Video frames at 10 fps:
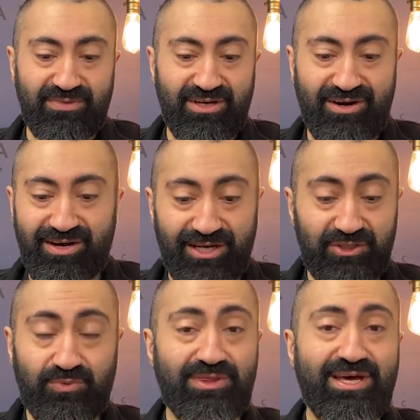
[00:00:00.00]
Alright guys,
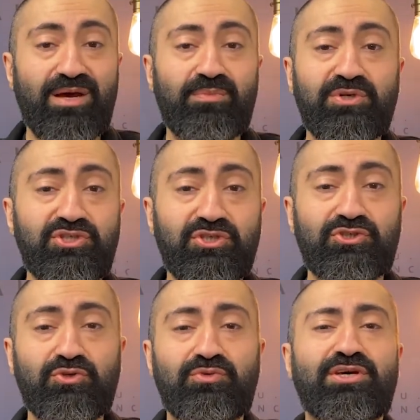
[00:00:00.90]
with that I bid you
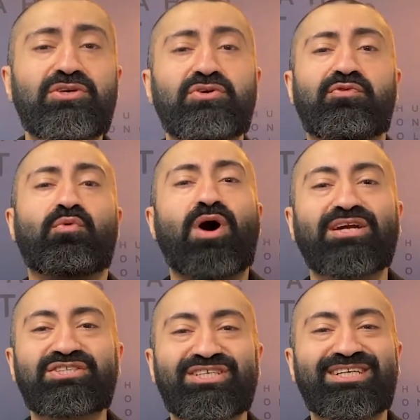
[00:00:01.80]
adieu. Thank you for
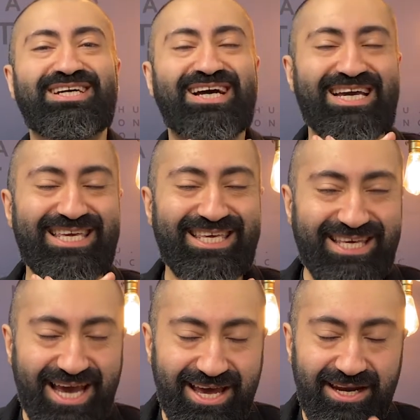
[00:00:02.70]
watching
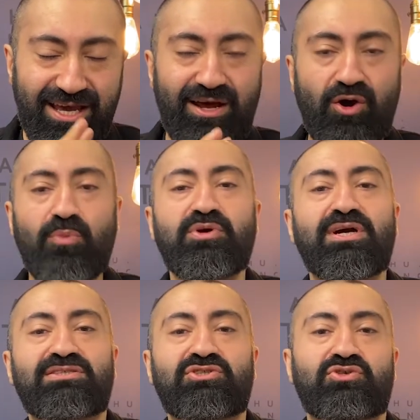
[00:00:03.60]
again, and I hope you
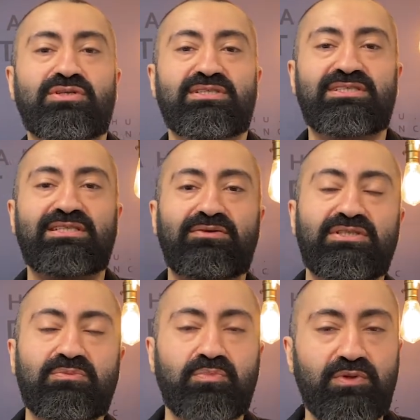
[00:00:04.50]
guys enjoyed this
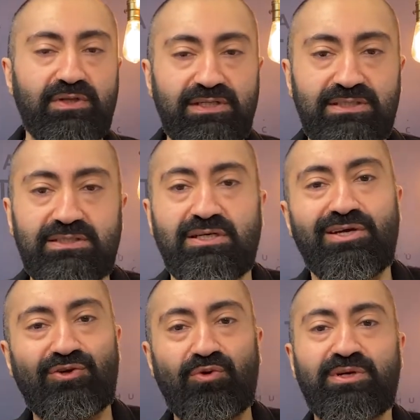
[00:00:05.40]
series. Please
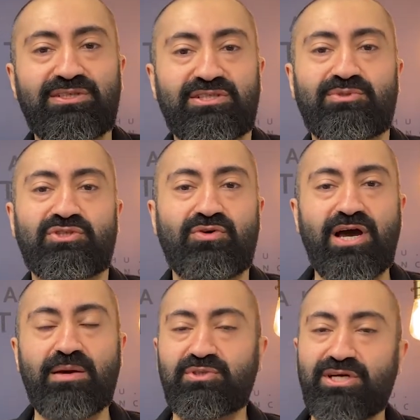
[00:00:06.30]
throw me a
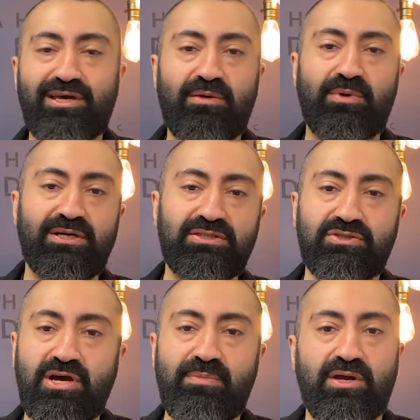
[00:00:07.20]
subscribe. Check out my
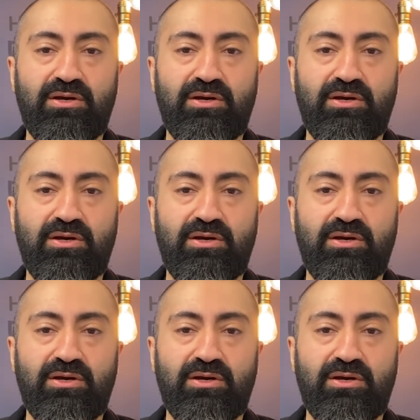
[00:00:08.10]
Instagram